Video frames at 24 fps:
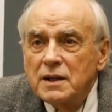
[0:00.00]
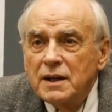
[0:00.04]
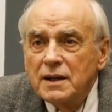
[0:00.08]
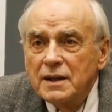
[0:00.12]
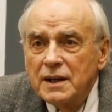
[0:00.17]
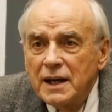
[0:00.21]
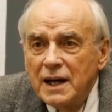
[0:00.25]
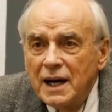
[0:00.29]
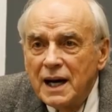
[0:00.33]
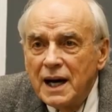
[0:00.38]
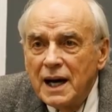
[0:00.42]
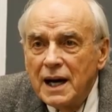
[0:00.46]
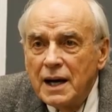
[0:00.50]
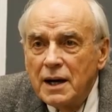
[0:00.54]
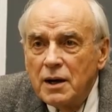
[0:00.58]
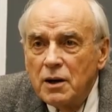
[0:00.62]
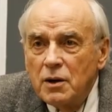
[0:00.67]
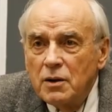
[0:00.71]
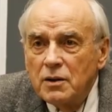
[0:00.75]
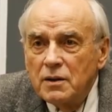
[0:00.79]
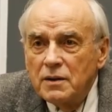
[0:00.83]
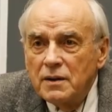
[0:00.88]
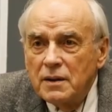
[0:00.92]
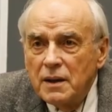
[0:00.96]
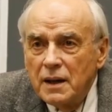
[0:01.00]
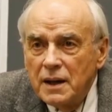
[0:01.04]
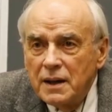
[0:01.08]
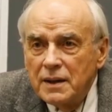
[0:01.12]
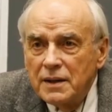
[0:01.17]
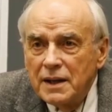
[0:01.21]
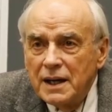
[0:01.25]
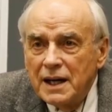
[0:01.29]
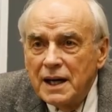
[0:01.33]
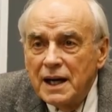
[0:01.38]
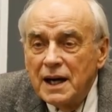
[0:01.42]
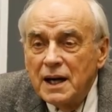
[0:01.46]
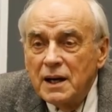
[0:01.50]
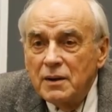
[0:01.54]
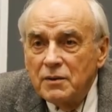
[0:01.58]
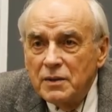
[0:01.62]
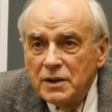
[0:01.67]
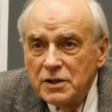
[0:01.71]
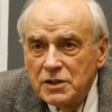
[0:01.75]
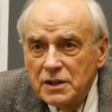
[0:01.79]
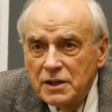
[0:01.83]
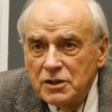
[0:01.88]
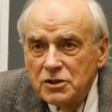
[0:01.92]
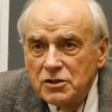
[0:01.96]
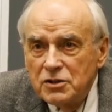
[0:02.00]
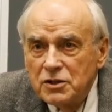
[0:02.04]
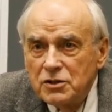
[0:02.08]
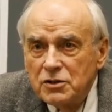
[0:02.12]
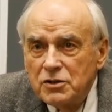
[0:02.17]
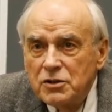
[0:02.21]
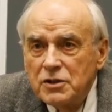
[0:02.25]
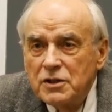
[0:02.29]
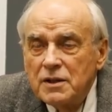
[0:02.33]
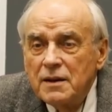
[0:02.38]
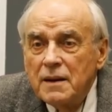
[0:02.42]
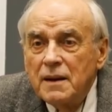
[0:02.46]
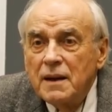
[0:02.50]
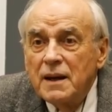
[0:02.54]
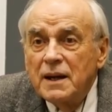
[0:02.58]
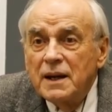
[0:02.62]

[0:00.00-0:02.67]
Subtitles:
the angle, the air resistance.